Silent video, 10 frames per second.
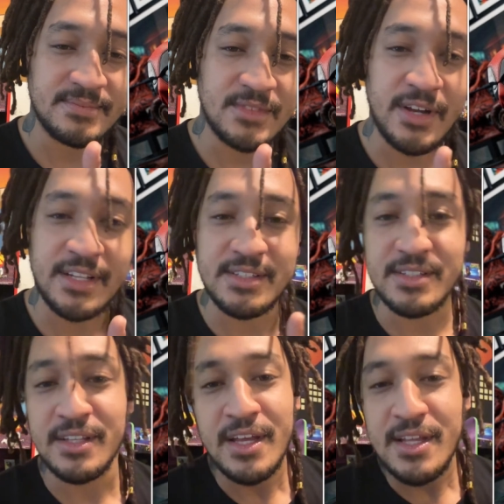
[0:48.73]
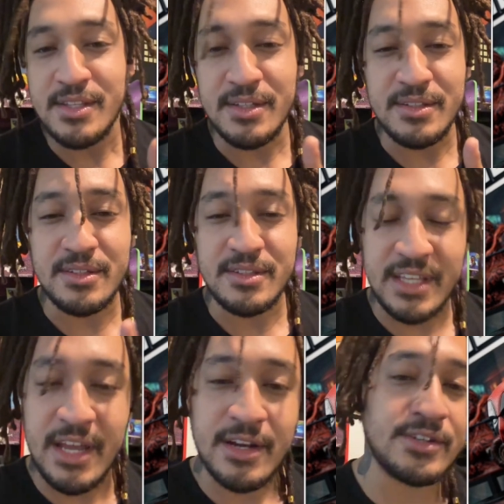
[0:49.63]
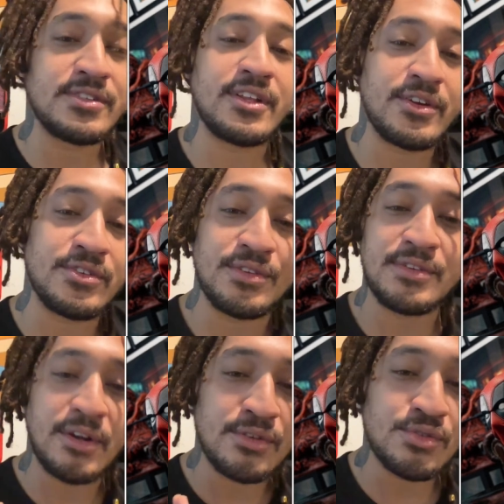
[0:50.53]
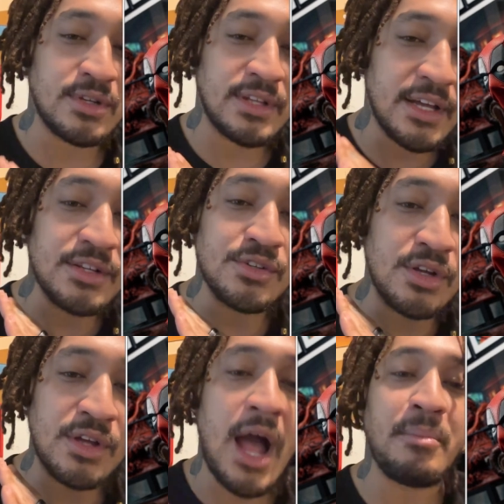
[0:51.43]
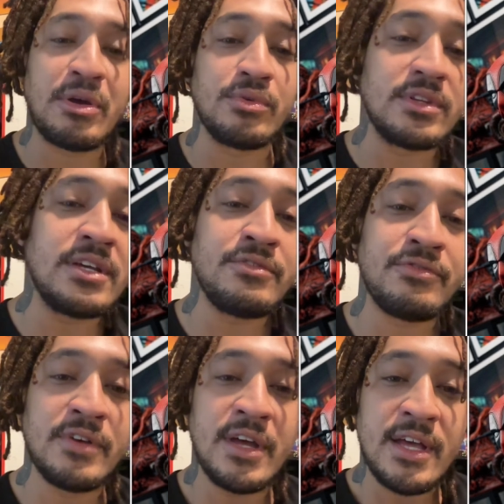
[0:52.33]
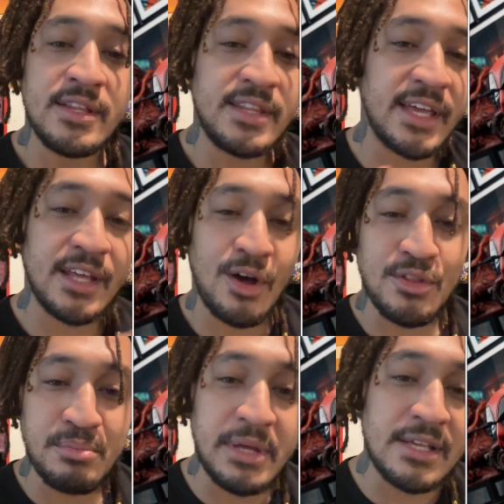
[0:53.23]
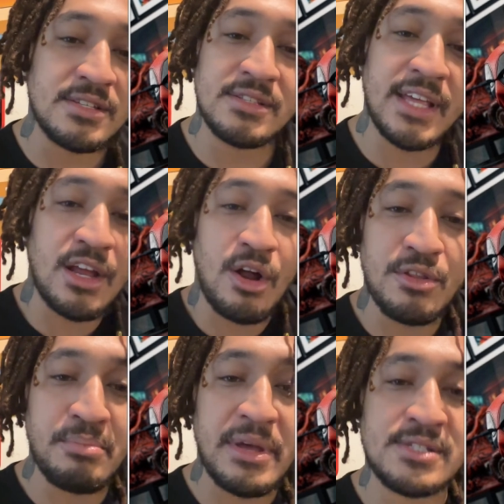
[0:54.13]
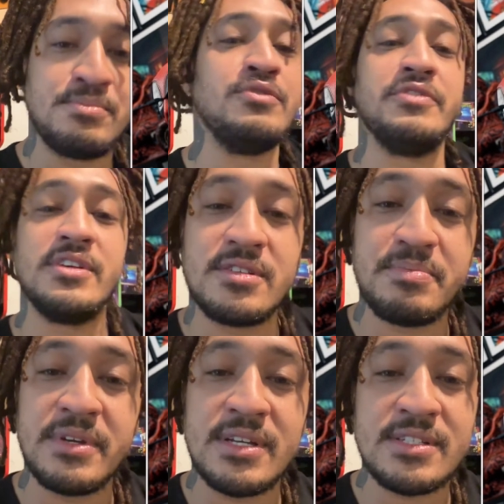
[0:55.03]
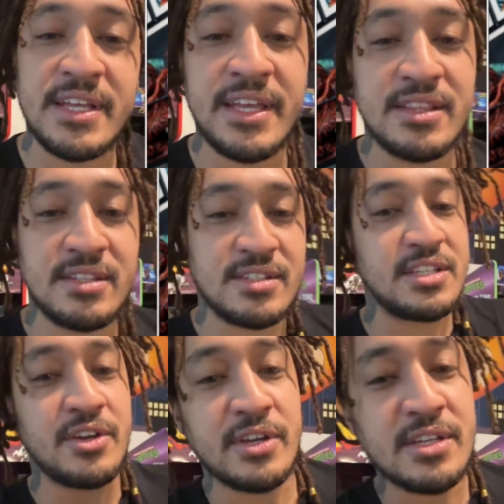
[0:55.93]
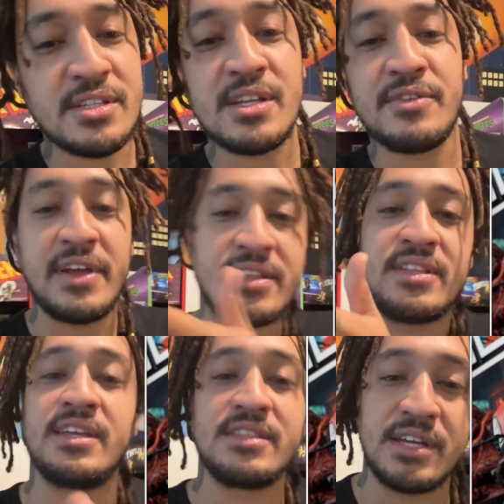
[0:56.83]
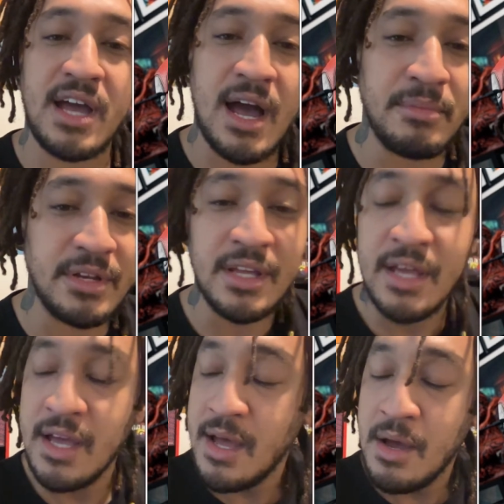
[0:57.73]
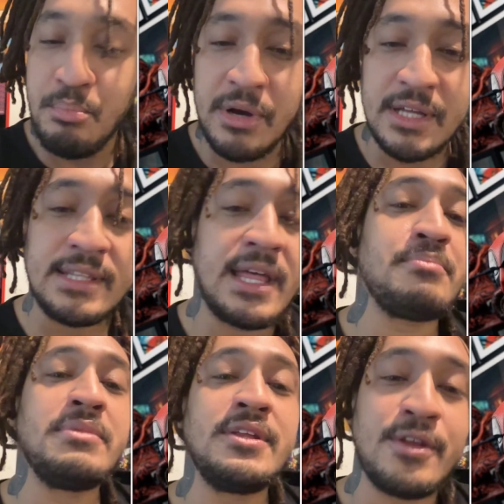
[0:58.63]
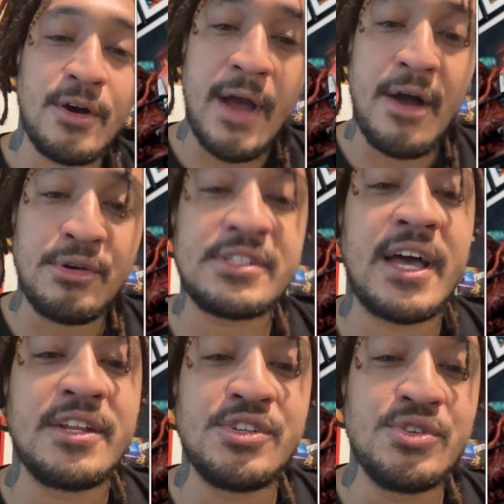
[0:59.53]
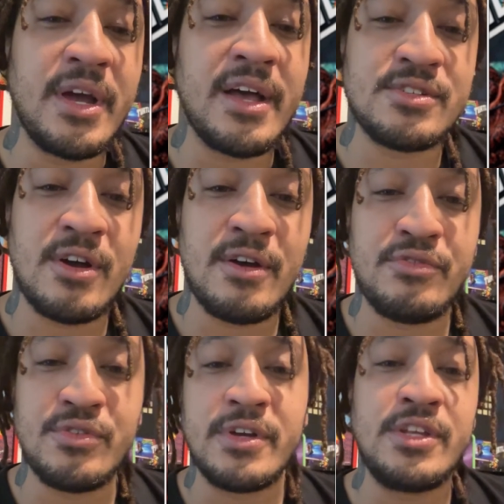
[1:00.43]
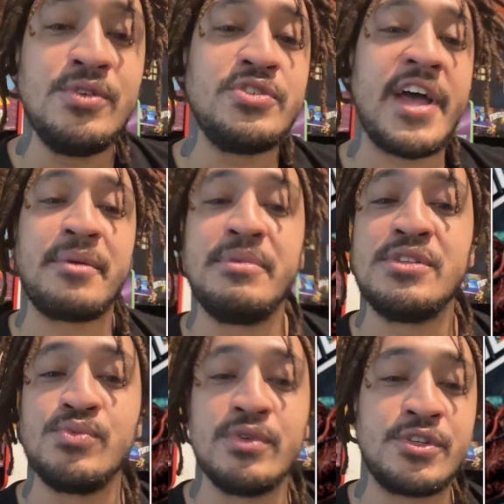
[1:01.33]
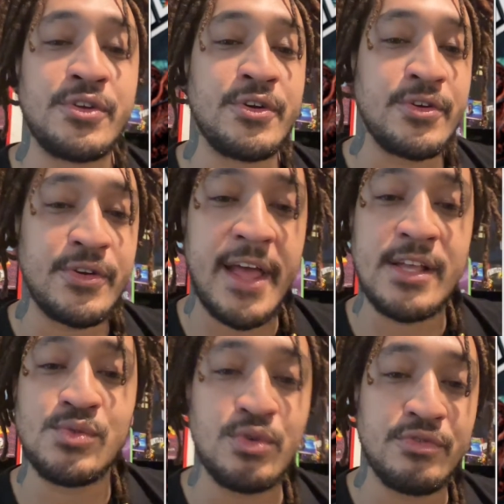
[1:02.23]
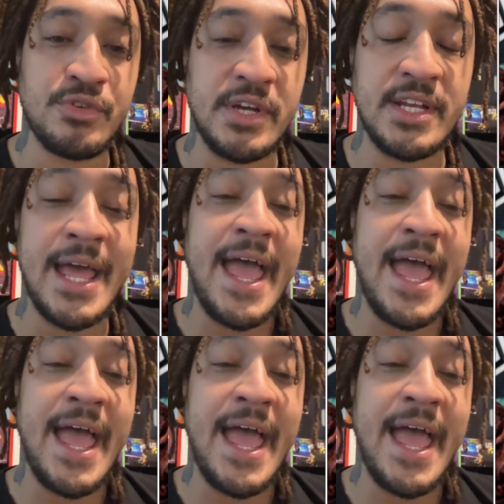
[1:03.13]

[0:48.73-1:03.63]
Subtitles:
All right, the characters that are sort of like comic relief, they get all the best movies because they get the serious stuff and they get the comedy. But let me know how excited you guys are for Hugh Jackman's return as Wolverine